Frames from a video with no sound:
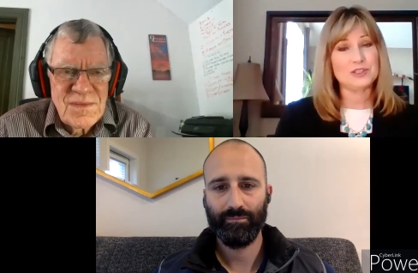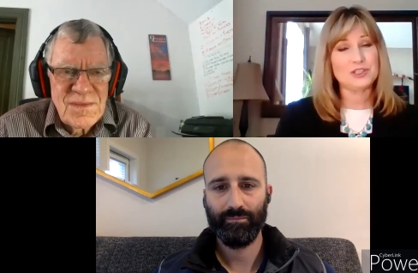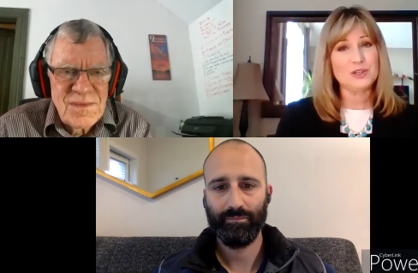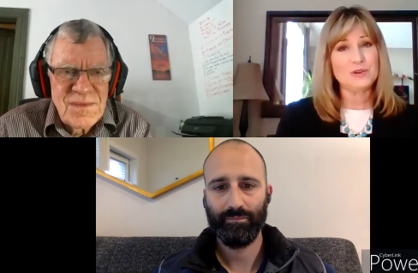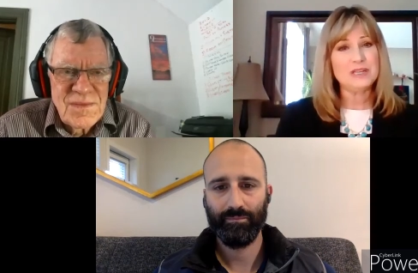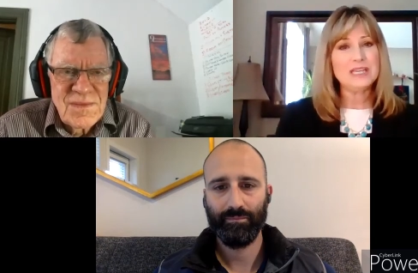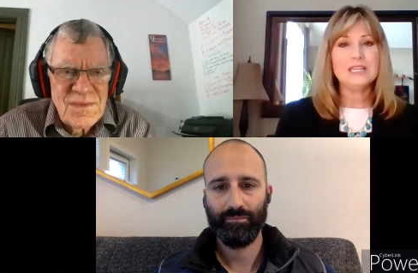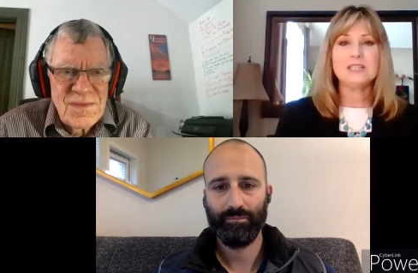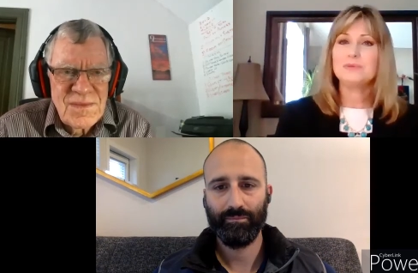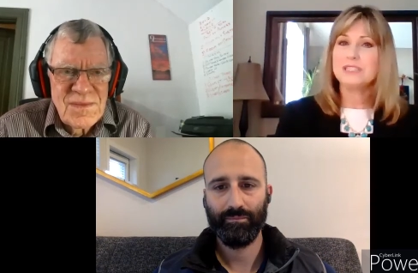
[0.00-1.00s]
Speaker 1: show,
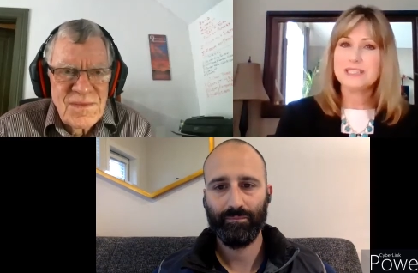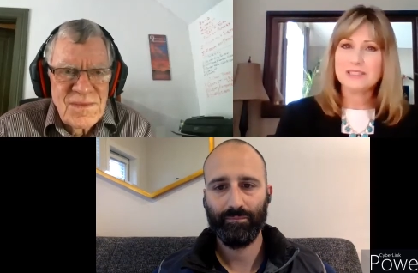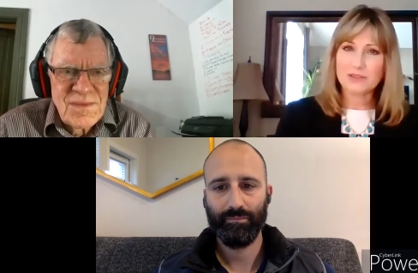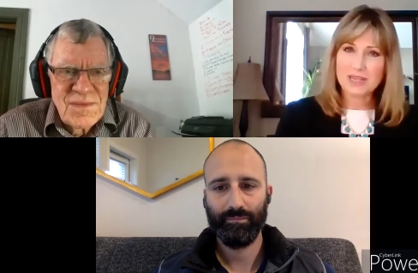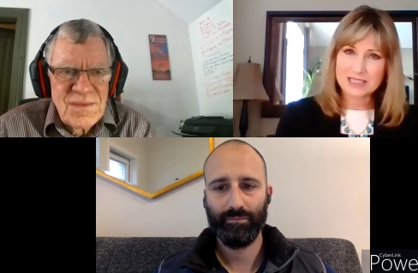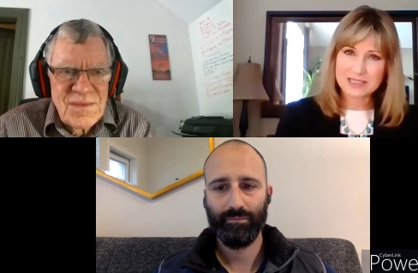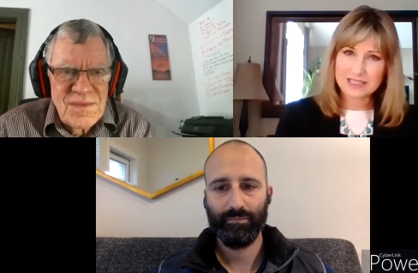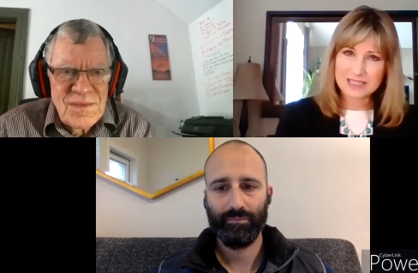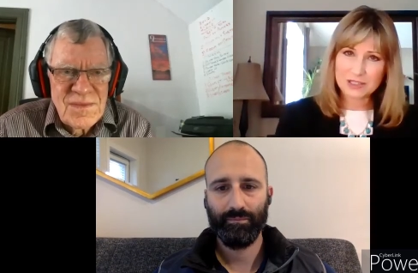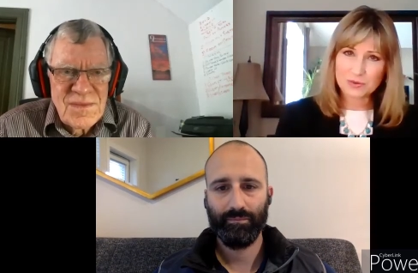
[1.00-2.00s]
please don't
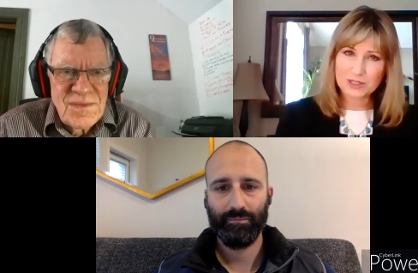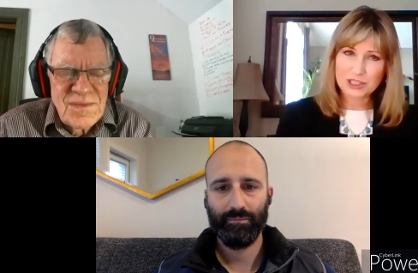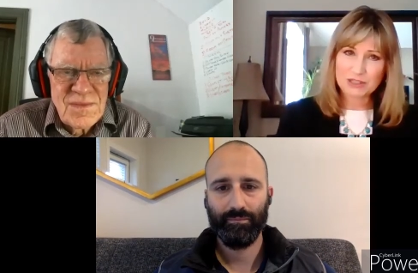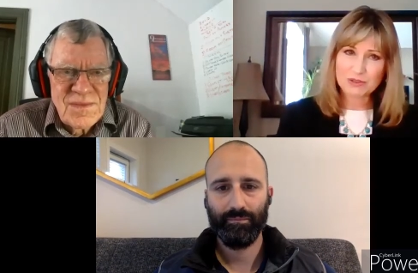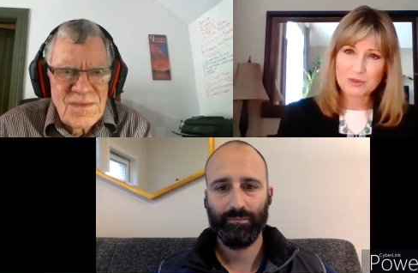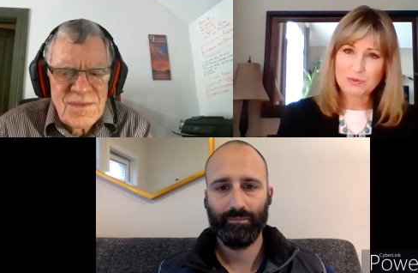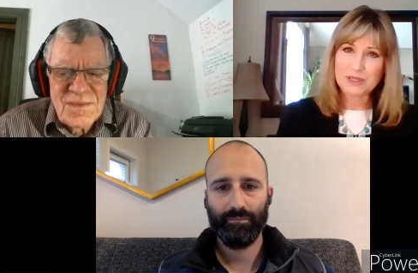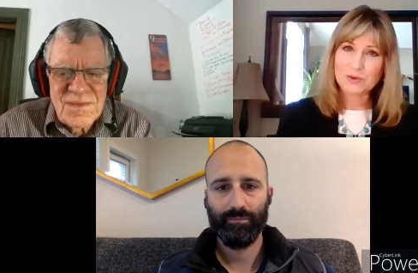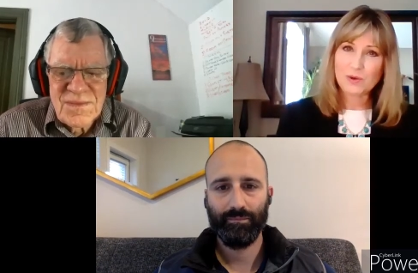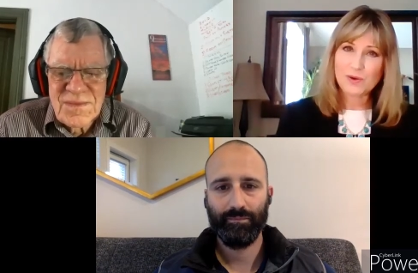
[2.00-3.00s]
hesitate to reach out to
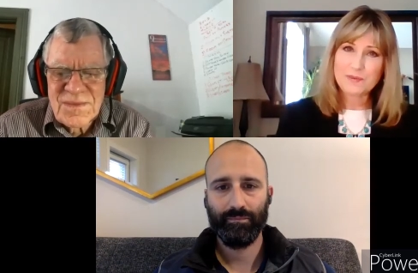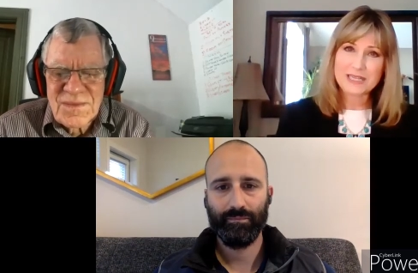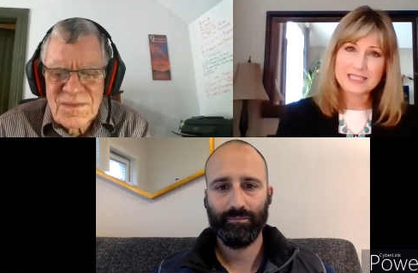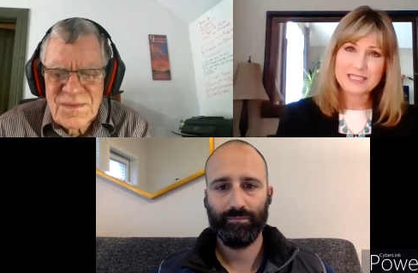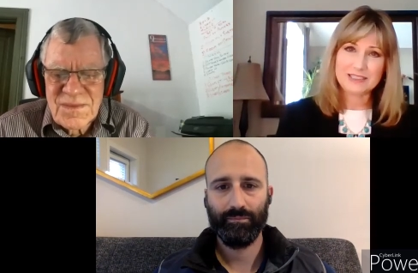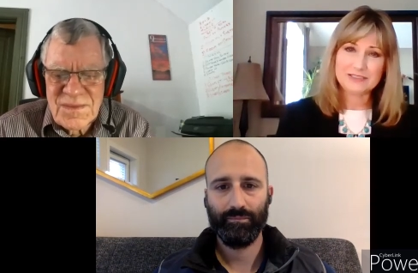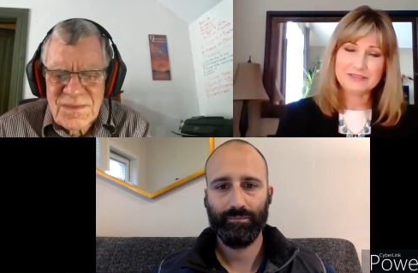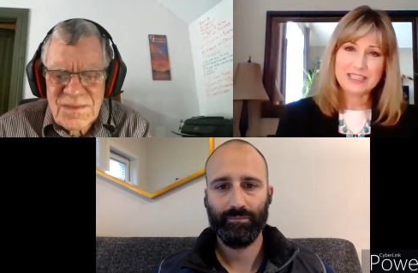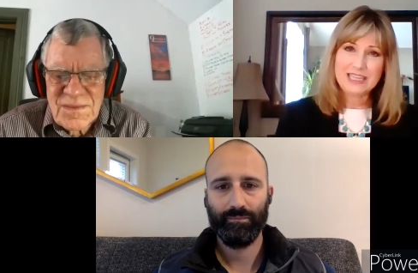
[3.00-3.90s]
Peter or myself.